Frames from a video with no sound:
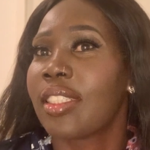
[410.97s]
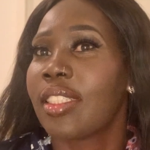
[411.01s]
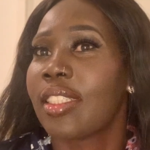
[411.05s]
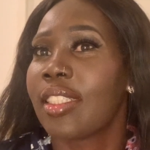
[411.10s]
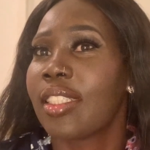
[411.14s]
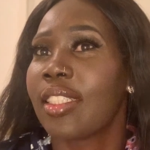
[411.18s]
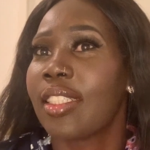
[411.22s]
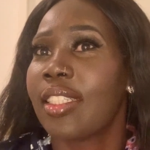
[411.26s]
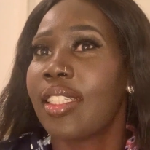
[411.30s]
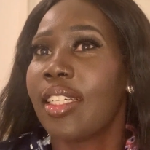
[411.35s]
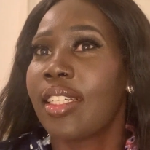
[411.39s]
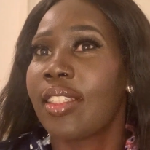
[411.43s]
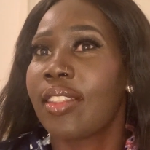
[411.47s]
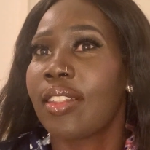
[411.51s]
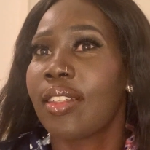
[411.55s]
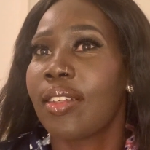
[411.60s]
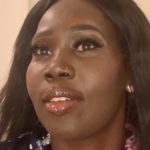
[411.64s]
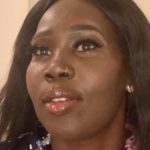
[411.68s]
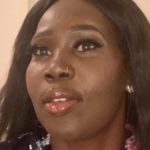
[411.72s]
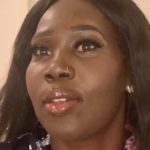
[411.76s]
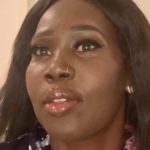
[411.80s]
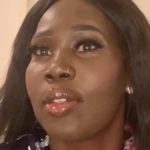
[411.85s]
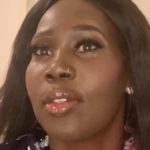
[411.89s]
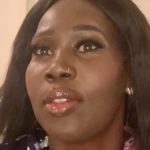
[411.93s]
It doesn't
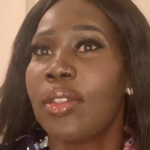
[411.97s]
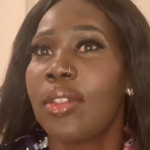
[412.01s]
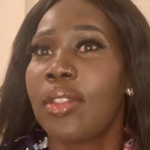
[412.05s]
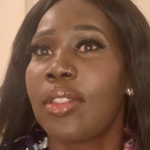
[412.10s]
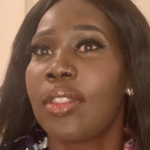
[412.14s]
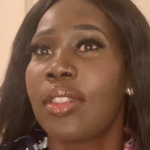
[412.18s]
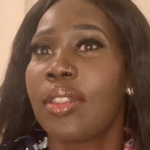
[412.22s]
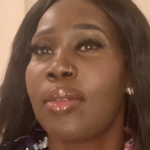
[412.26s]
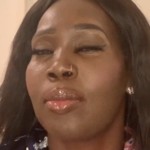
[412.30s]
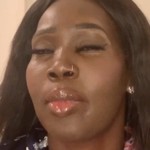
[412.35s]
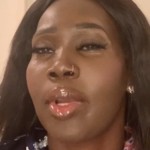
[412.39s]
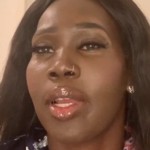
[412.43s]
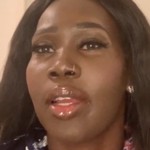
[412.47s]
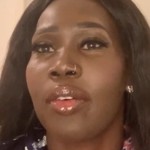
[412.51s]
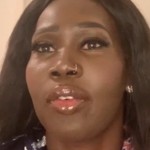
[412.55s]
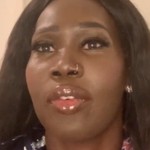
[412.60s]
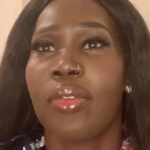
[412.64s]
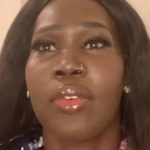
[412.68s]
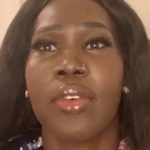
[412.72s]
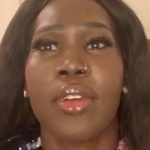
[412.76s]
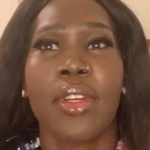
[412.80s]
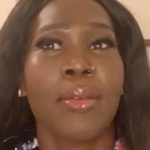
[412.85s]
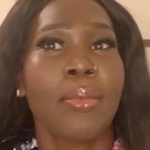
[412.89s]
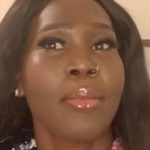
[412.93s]
look good in my
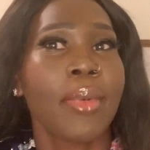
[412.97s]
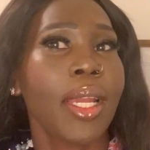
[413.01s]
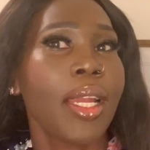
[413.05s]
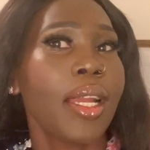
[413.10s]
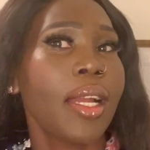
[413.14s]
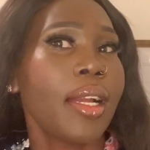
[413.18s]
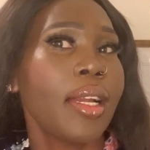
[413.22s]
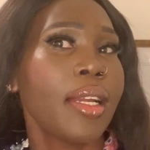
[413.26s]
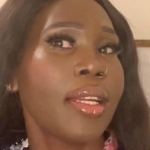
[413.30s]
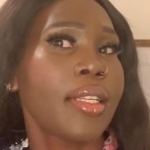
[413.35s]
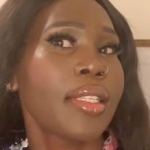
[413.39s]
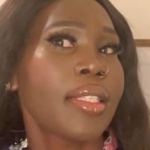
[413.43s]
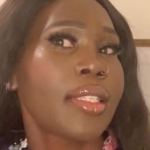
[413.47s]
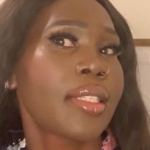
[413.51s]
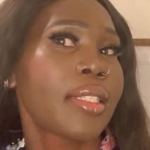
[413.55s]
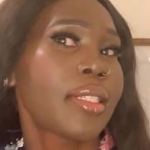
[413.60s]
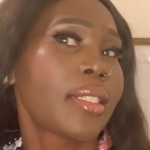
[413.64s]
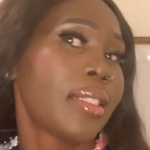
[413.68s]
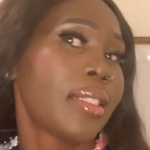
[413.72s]
eyes.